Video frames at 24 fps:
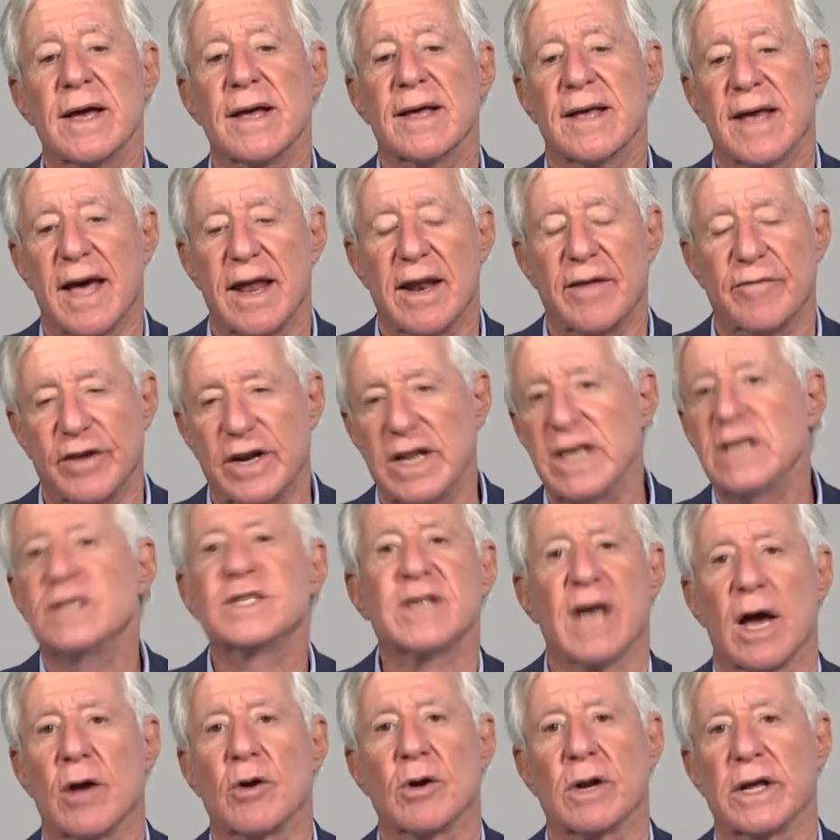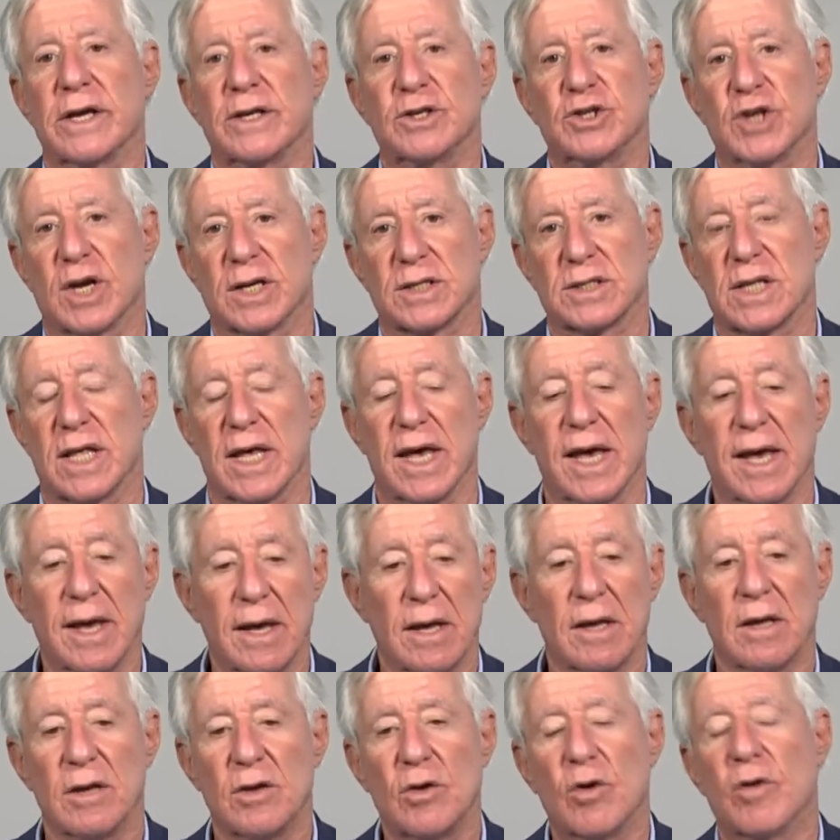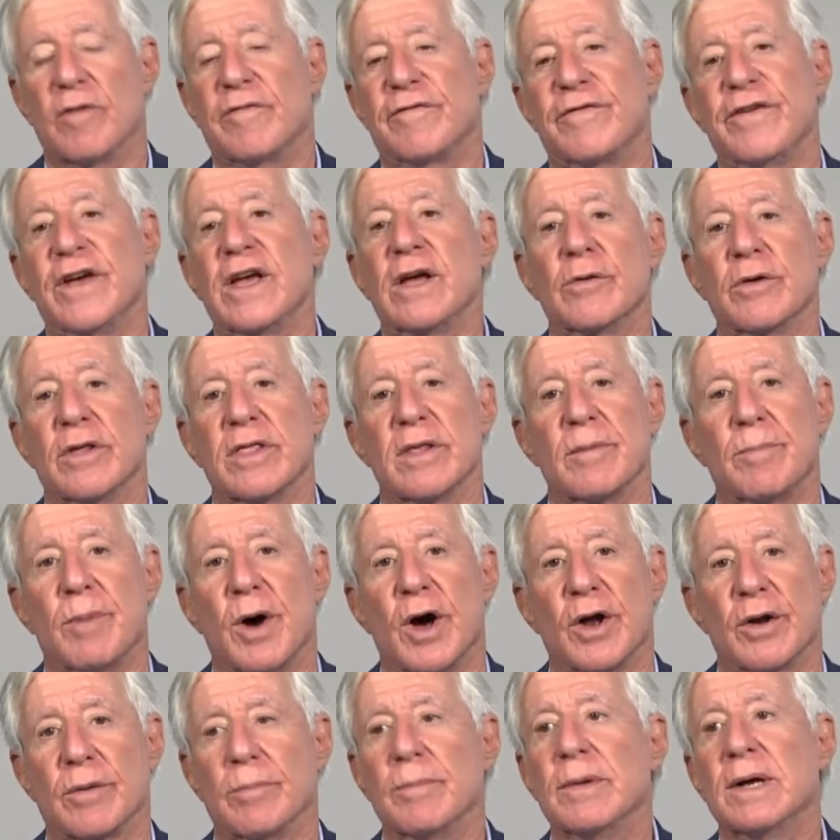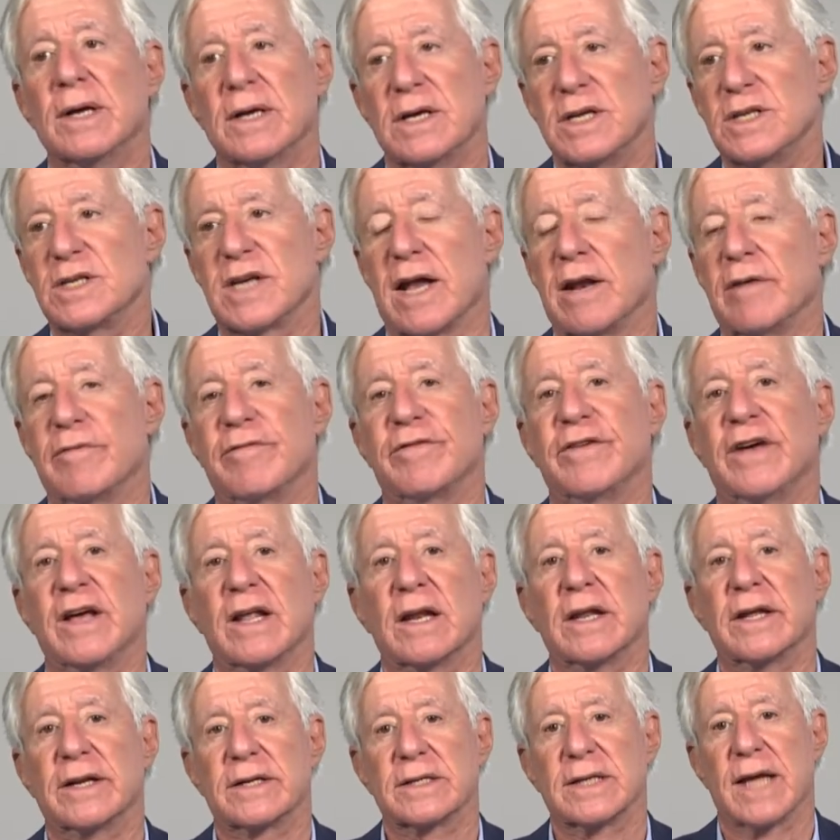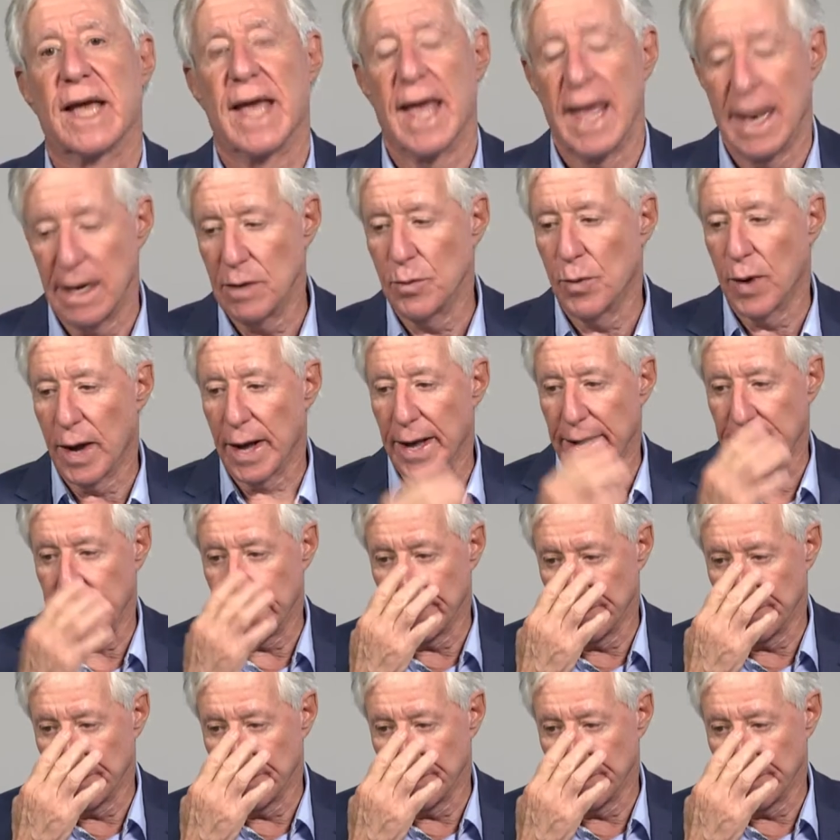And if it is only just there, your finger in the bottom is going to feel it anyway.